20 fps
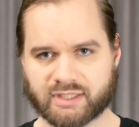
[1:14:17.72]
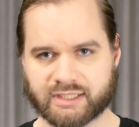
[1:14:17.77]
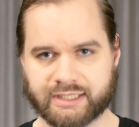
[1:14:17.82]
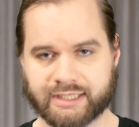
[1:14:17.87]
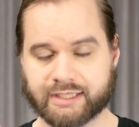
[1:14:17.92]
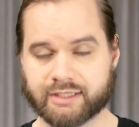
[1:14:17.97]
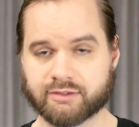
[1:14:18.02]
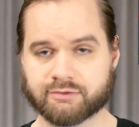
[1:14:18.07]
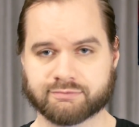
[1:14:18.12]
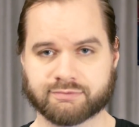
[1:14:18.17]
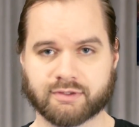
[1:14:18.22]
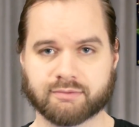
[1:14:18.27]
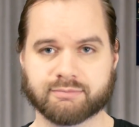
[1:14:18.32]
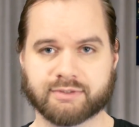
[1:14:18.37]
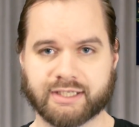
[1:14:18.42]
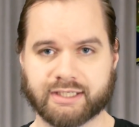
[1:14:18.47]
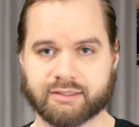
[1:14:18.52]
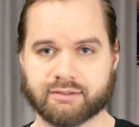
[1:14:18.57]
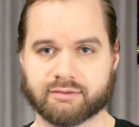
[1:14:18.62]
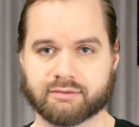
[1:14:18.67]
he confirmed
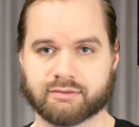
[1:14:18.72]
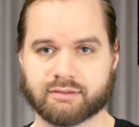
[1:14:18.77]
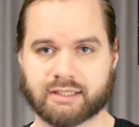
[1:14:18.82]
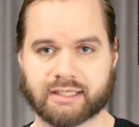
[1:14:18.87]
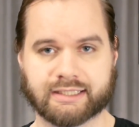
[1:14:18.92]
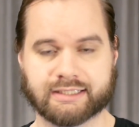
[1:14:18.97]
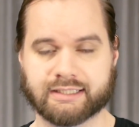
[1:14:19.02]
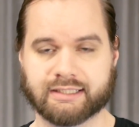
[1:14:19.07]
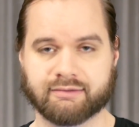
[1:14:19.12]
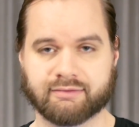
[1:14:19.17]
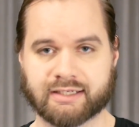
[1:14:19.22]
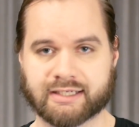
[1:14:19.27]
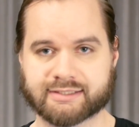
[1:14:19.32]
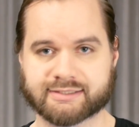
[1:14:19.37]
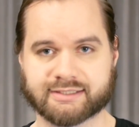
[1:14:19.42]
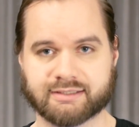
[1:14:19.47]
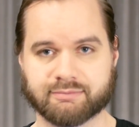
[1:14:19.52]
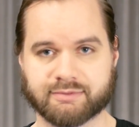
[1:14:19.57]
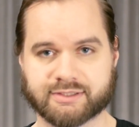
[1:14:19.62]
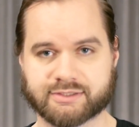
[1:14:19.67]
it. I didn't
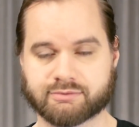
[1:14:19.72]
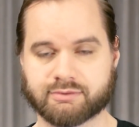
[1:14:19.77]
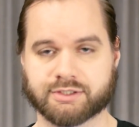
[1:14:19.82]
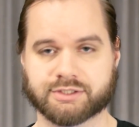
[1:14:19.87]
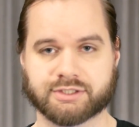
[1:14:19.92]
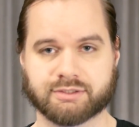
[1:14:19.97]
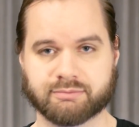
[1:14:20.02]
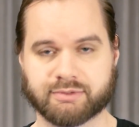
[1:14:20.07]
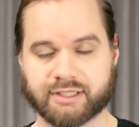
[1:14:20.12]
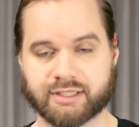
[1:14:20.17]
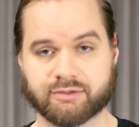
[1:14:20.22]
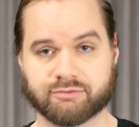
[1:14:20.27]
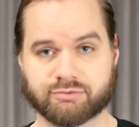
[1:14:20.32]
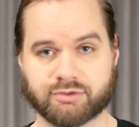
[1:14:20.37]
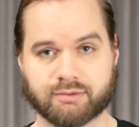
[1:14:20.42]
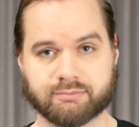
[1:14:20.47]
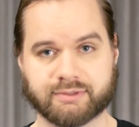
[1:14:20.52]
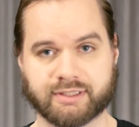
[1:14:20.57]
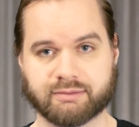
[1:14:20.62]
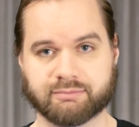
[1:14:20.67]
ask him this question, but he
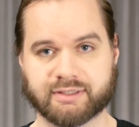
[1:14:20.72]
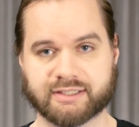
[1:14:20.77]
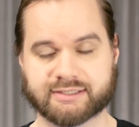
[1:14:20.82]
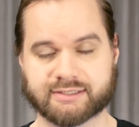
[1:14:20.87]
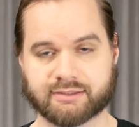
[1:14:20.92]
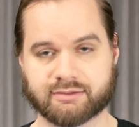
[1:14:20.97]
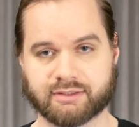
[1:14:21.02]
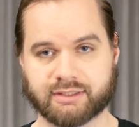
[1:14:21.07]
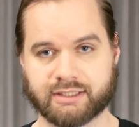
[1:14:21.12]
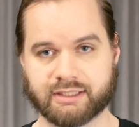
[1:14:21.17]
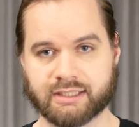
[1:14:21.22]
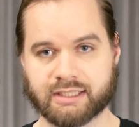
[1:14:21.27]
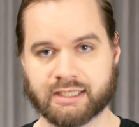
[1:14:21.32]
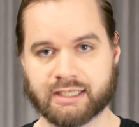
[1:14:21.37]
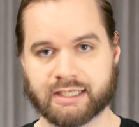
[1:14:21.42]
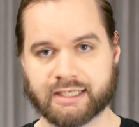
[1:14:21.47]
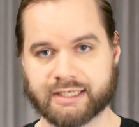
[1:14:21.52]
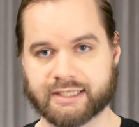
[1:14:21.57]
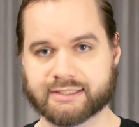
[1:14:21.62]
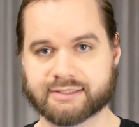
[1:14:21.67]
confirmed it. Basically,
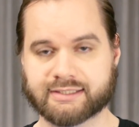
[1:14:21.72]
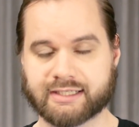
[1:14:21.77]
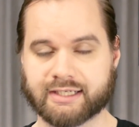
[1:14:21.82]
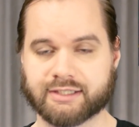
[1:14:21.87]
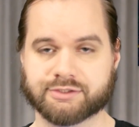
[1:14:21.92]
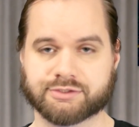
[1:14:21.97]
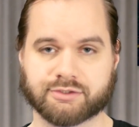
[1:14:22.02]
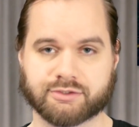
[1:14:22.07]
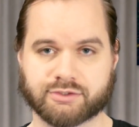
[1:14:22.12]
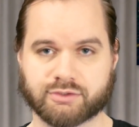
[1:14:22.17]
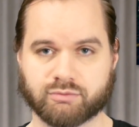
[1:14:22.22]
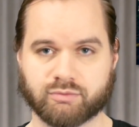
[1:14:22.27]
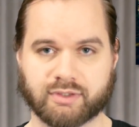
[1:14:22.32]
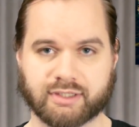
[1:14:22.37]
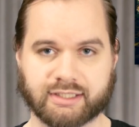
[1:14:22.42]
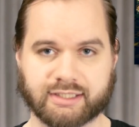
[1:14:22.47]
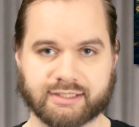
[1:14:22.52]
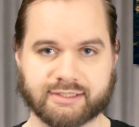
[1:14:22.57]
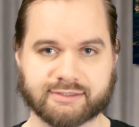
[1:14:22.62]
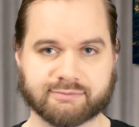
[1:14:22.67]
his answer to
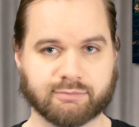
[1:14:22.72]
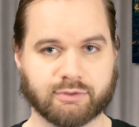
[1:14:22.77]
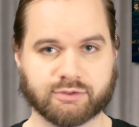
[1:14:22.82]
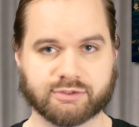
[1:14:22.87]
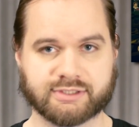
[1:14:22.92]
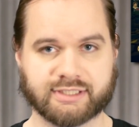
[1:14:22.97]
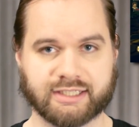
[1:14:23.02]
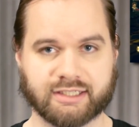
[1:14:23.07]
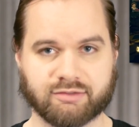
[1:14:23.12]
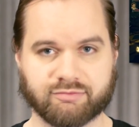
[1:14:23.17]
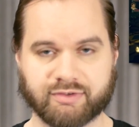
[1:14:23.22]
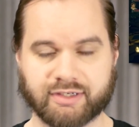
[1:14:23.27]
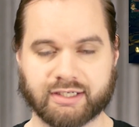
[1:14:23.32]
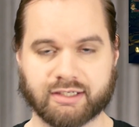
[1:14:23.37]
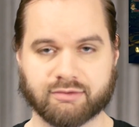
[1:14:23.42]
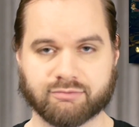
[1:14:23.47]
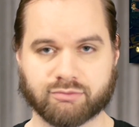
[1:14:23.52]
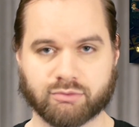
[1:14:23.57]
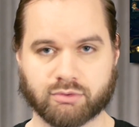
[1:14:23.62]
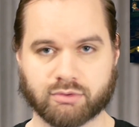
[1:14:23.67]
what his most
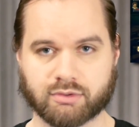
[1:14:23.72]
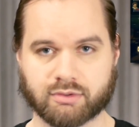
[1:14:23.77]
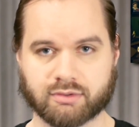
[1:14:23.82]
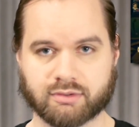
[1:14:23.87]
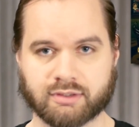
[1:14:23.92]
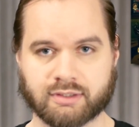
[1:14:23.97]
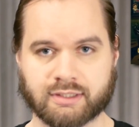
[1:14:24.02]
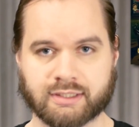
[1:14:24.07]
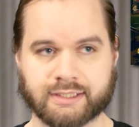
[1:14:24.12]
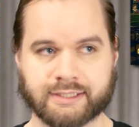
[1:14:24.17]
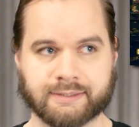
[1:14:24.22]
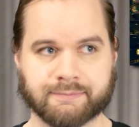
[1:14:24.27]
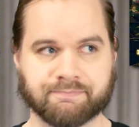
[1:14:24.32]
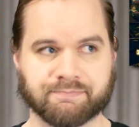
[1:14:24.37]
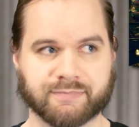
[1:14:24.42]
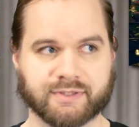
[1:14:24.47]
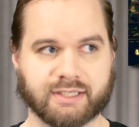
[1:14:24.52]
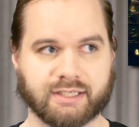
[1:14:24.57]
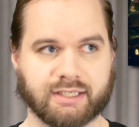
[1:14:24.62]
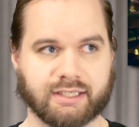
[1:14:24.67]
innovative or
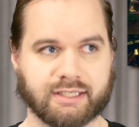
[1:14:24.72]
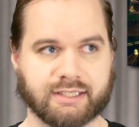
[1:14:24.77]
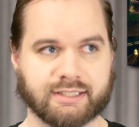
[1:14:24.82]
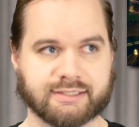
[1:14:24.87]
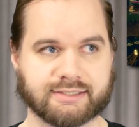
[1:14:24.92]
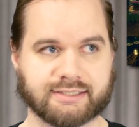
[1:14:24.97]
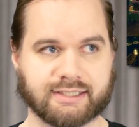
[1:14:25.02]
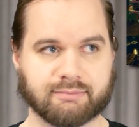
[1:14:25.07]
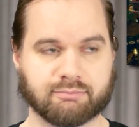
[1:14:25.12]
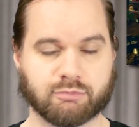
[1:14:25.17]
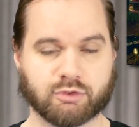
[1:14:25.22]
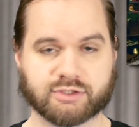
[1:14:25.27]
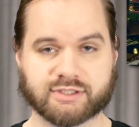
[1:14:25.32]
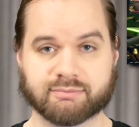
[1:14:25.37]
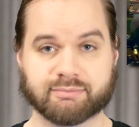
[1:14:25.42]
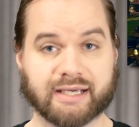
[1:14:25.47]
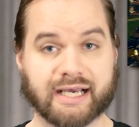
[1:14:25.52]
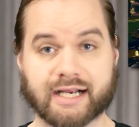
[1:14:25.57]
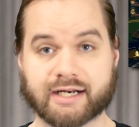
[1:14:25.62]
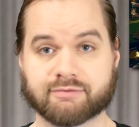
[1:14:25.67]
his most
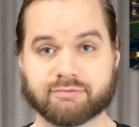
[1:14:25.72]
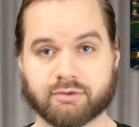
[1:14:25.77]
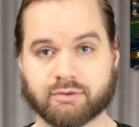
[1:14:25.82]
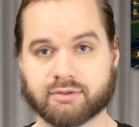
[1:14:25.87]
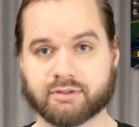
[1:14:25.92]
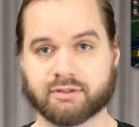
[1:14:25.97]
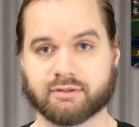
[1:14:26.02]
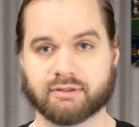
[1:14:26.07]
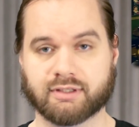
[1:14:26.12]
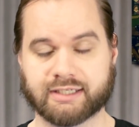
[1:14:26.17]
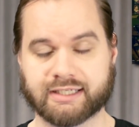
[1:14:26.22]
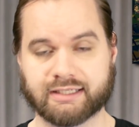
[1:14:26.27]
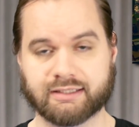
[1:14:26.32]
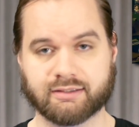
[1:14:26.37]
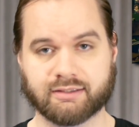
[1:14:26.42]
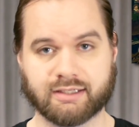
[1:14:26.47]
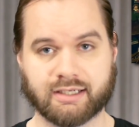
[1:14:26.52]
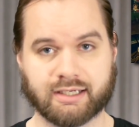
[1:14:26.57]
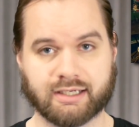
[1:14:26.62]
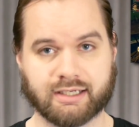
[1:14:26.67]
impactful
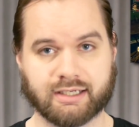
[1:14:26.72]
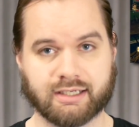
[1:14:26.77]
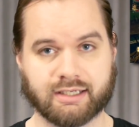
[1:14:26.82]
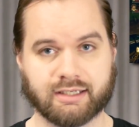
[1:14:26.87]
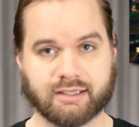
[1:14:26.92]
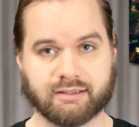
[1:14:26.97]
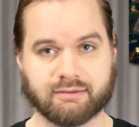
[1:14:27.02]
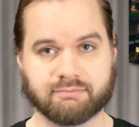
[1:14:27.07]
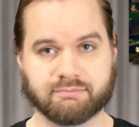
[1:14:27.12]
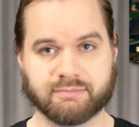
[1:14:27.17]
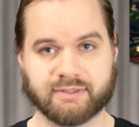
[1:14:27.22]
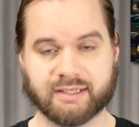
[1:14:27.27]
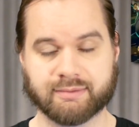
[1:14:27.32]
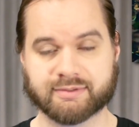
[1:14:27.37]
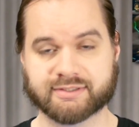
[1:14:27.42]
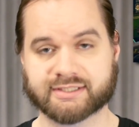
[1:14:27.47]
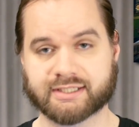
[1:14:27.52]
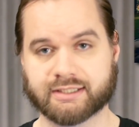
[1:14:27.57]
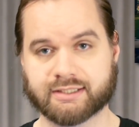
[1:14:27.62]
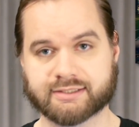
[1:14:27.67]
game
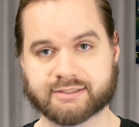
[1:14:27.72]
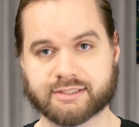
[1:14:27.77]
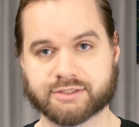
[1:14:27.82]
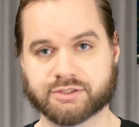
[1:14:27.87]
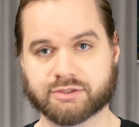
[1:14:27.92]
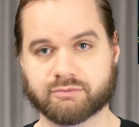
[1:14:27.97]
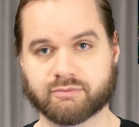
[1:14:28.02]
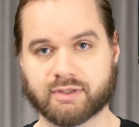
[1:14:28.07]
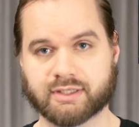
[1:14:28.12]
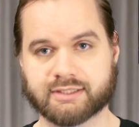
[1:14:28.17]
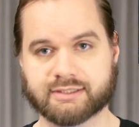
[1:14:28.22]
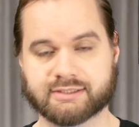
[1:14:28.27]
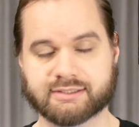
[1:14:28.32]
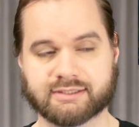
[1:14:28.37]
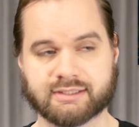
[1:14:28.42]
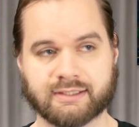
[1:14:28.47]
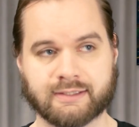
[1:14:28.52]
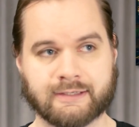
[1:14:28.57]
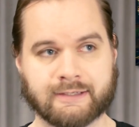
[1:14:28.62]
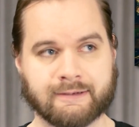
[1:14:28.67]
design decision was